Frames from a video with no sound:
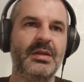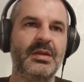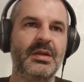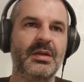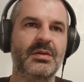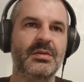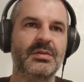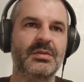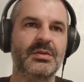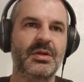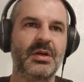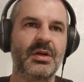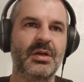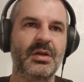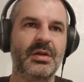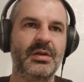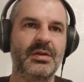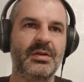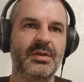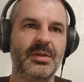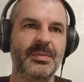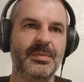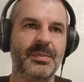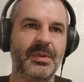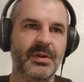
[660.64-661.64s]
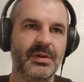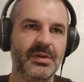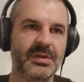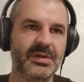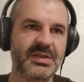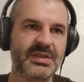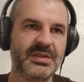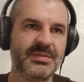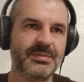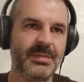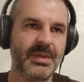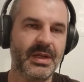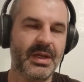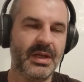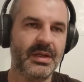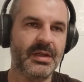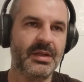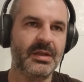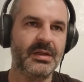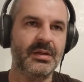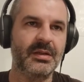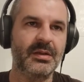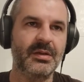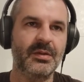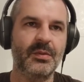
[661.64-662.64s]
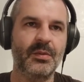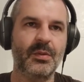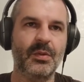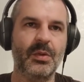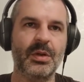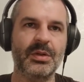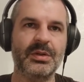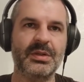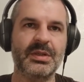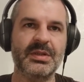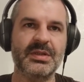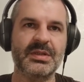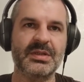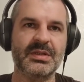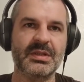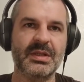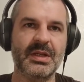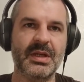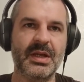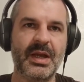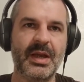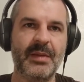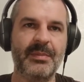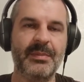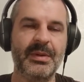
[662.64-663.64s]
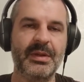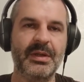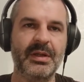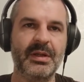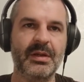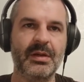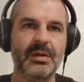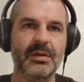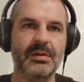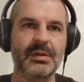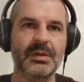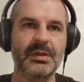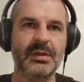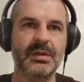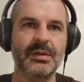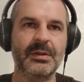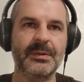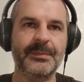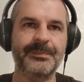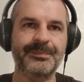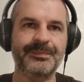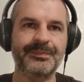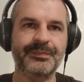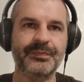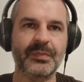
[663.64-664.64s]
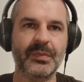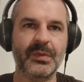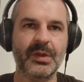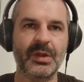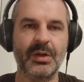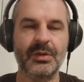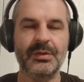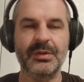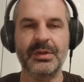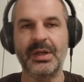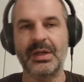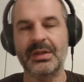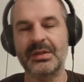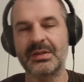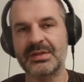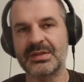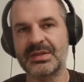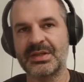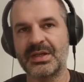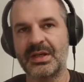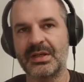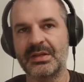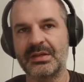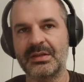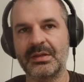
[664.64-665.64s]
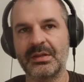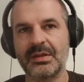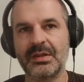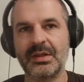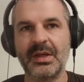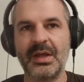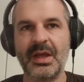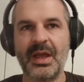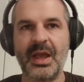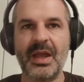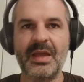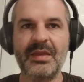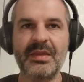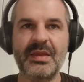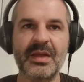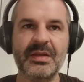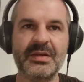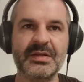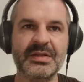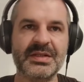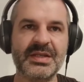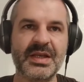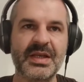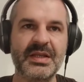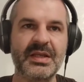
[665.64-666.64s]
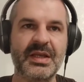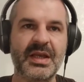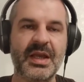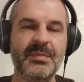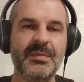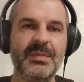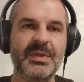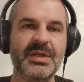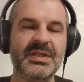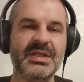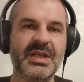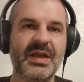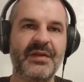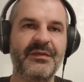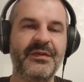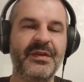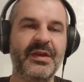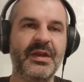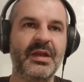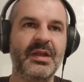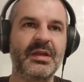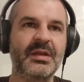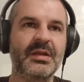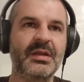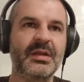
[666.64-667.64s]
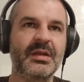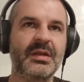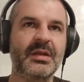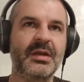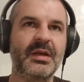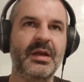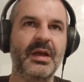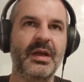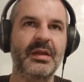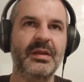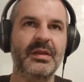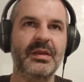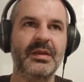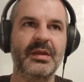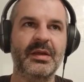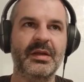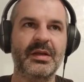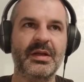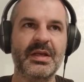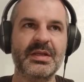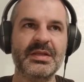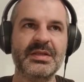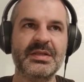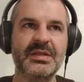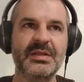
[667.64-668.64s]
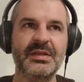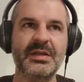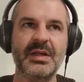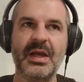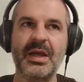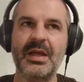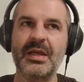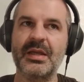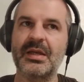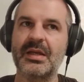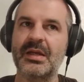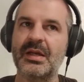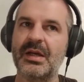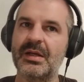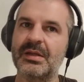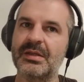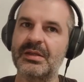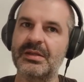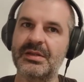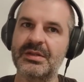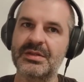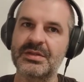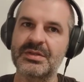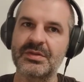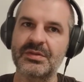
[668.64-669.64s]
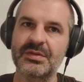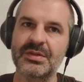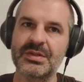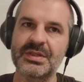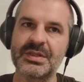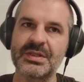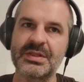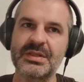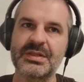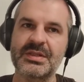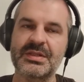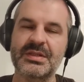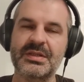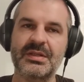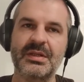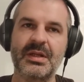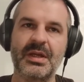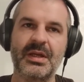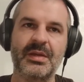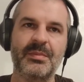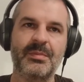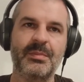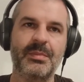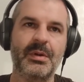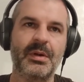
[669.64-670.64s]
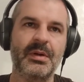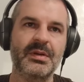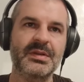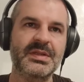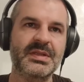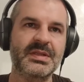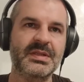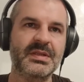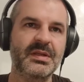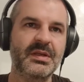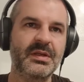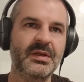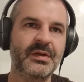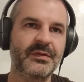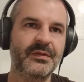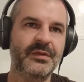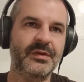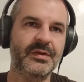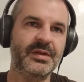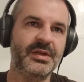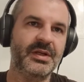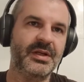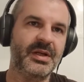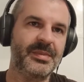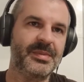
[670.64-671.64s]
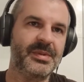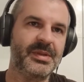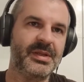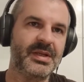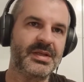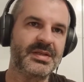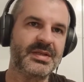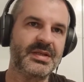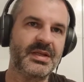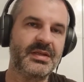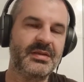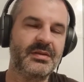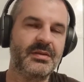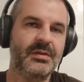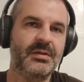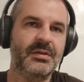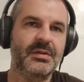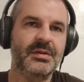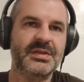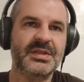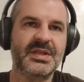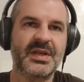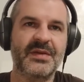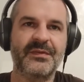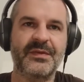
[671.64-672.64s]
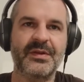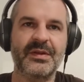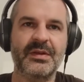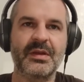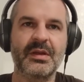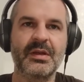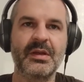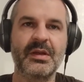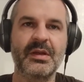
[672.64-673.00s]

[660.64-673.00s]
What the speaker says: the controller reports back what is happening on the other side. And the other side can be something in the cluster, like other resources like pods for the replica set, or something